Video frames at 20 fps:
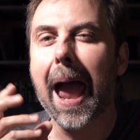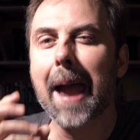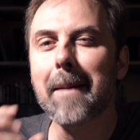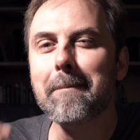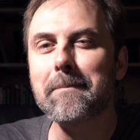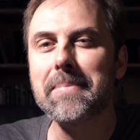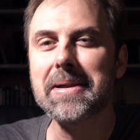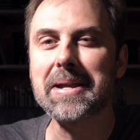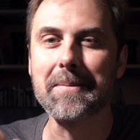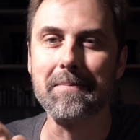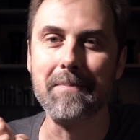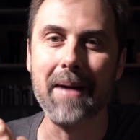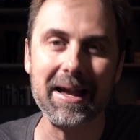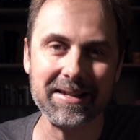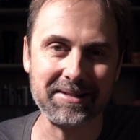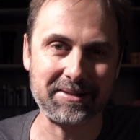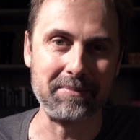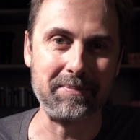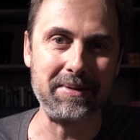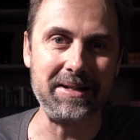epic
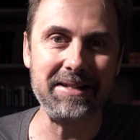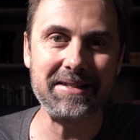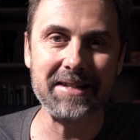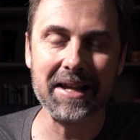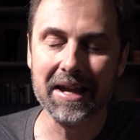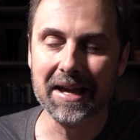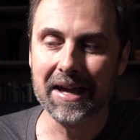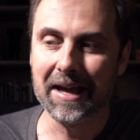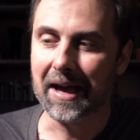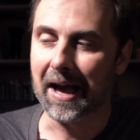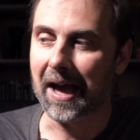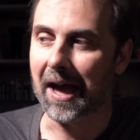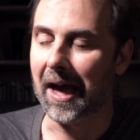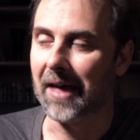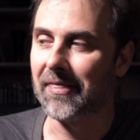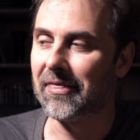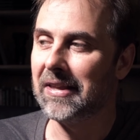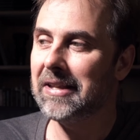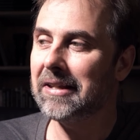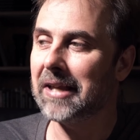masterpiece.
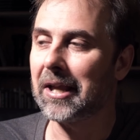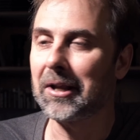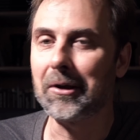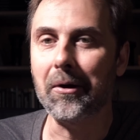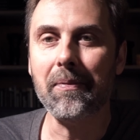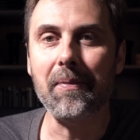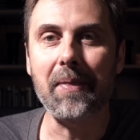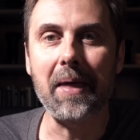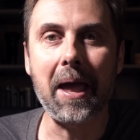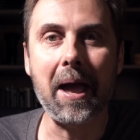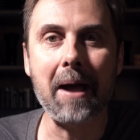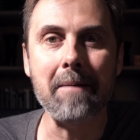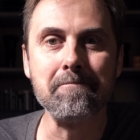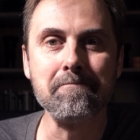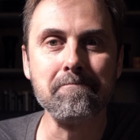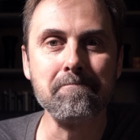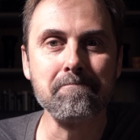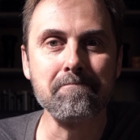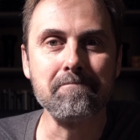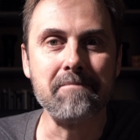I think I got
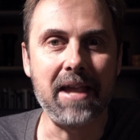there,